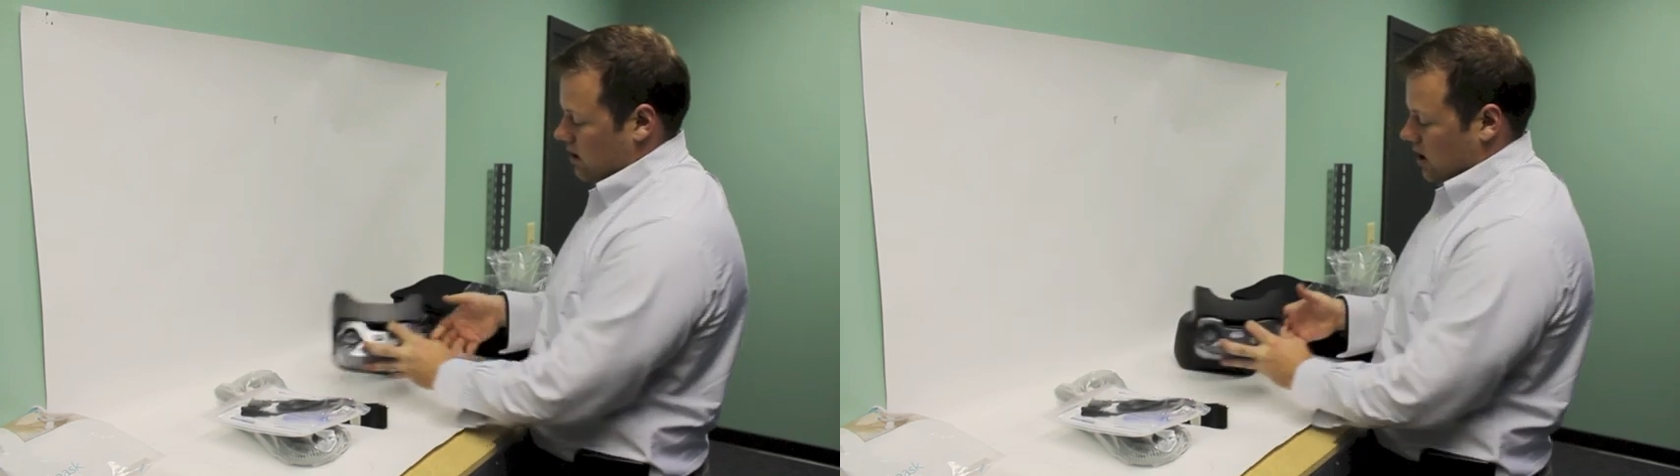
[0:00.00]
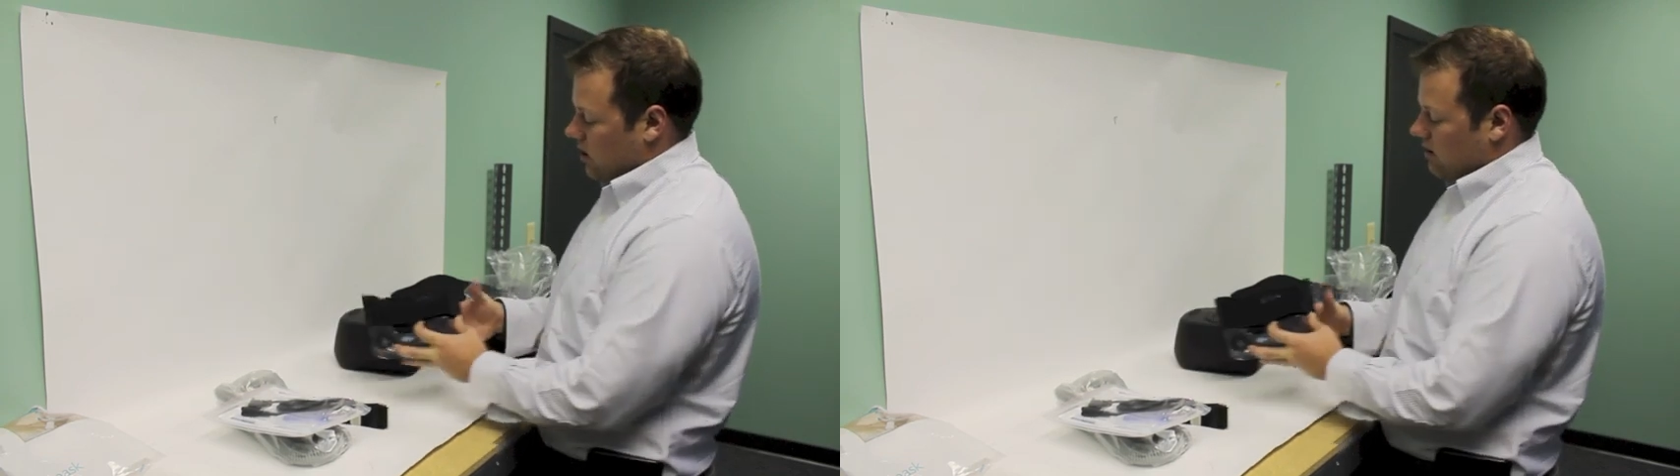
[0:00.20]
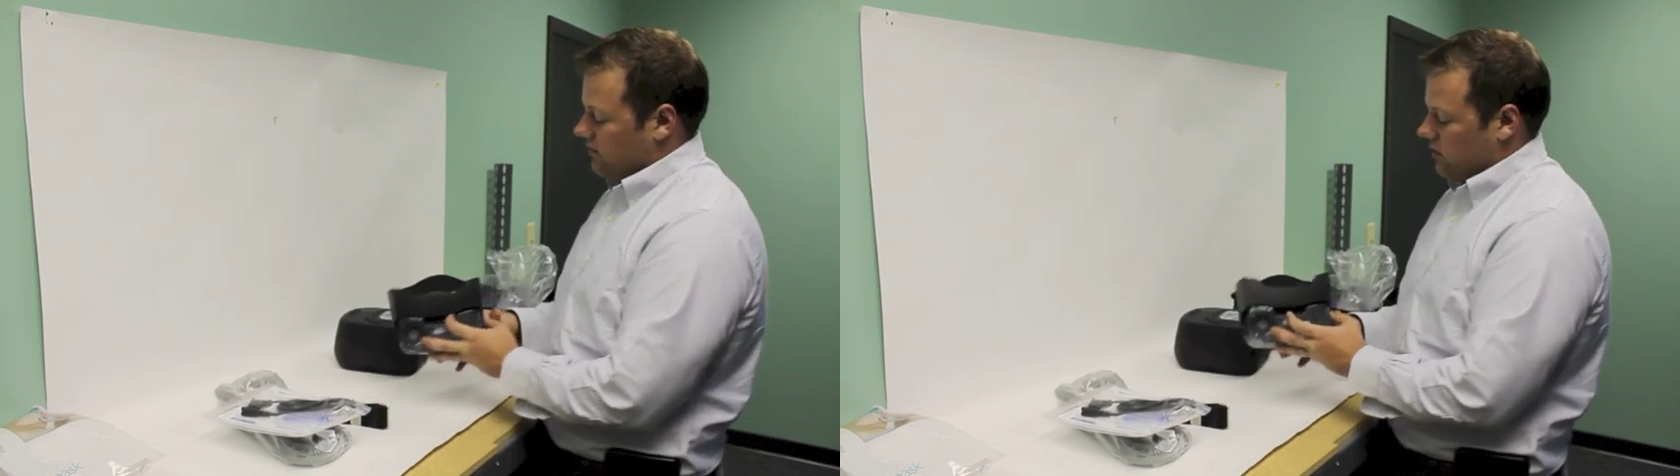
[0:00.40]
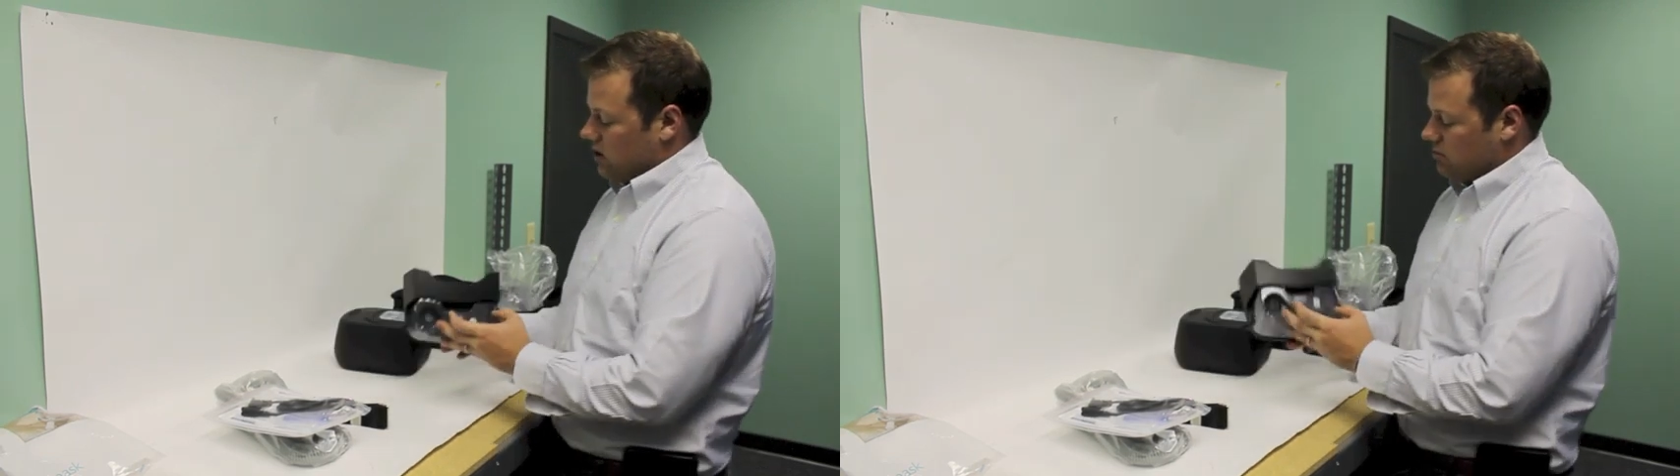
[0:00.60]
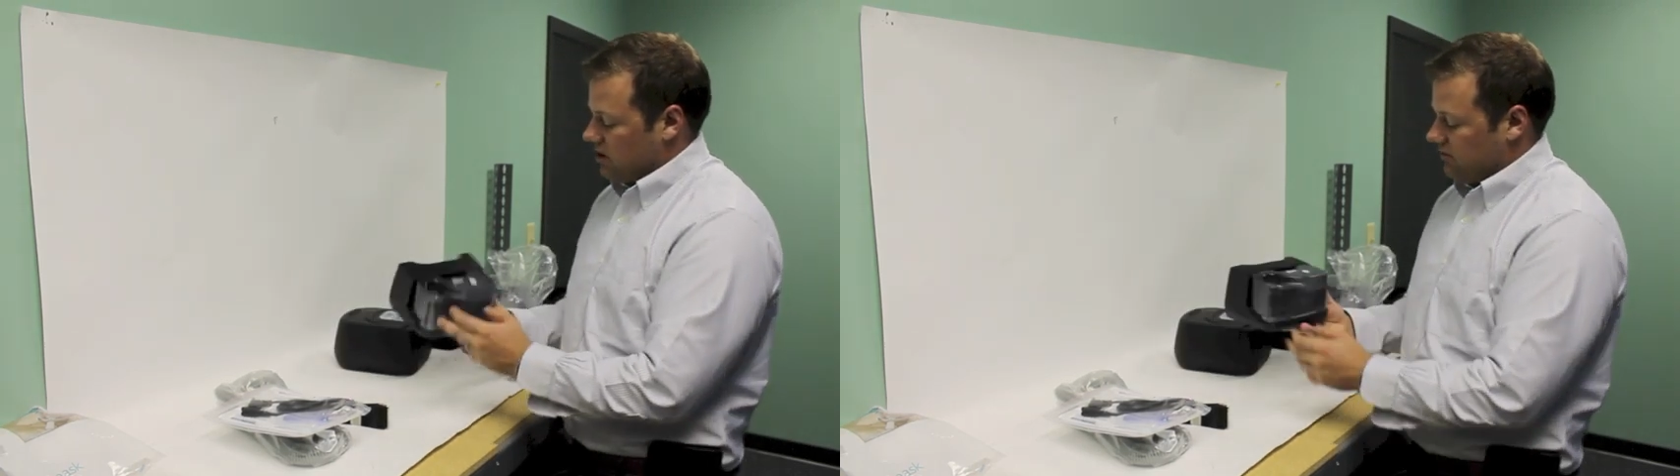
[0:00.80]
And then for the
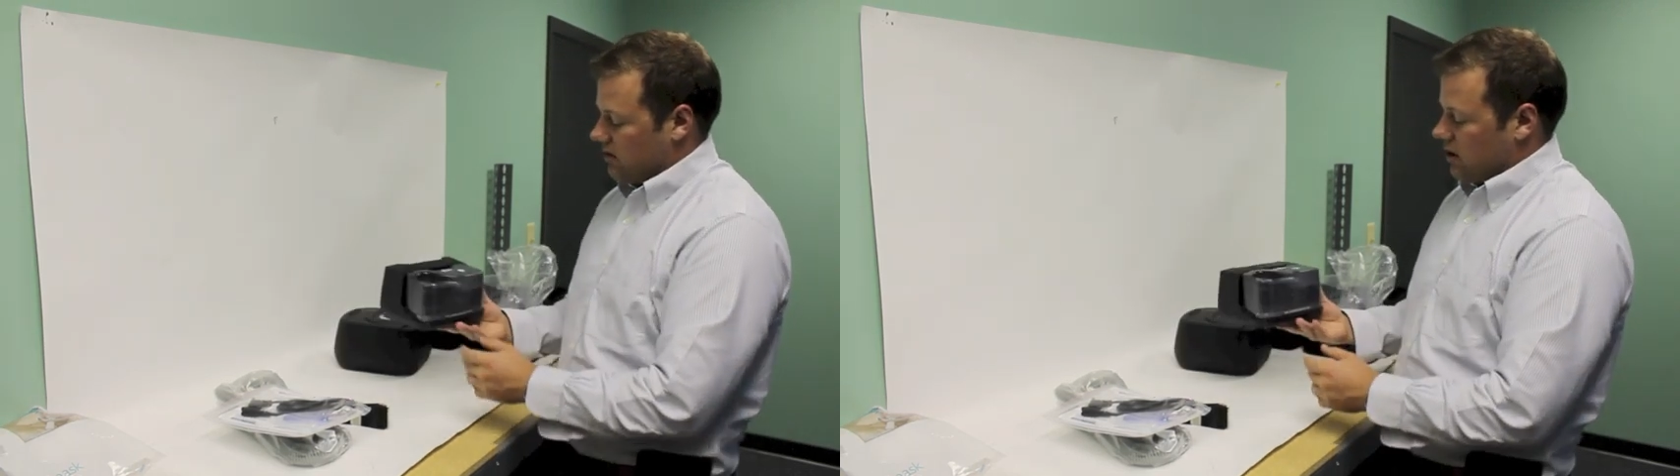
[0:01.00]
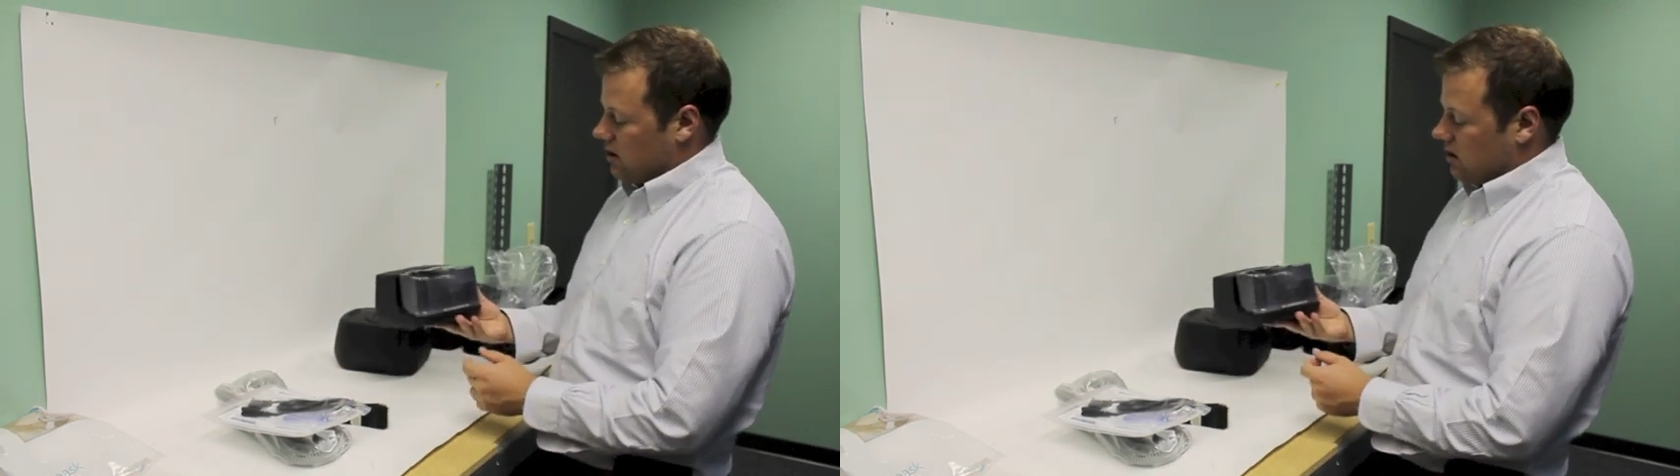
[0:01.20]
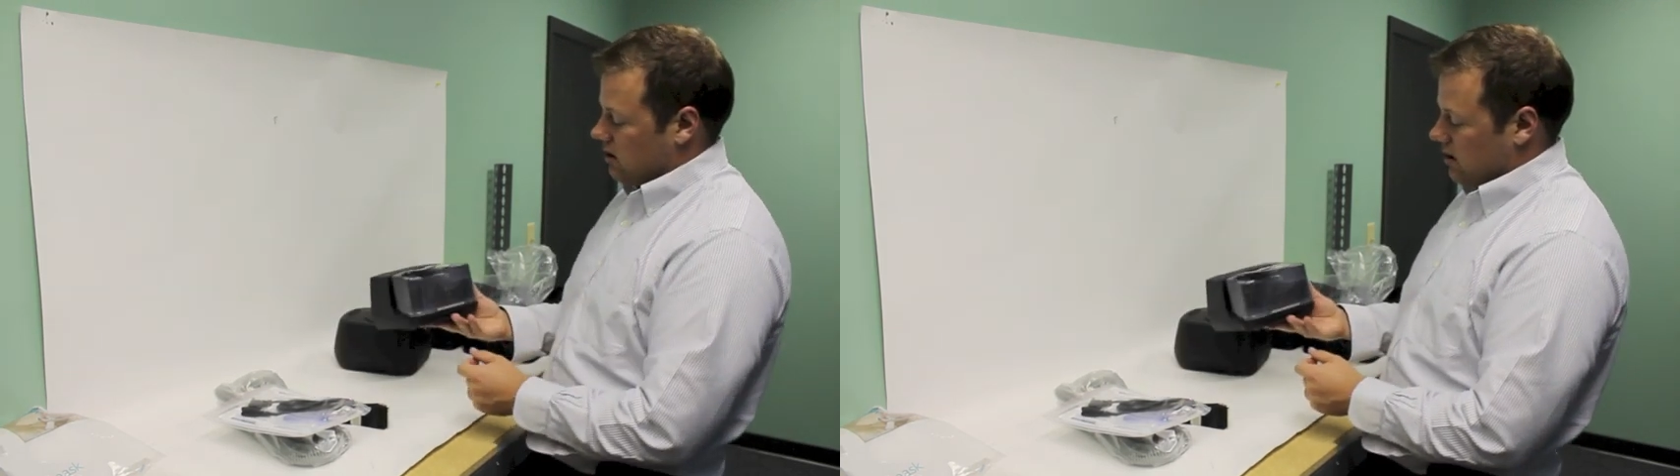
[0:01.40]
humidifier,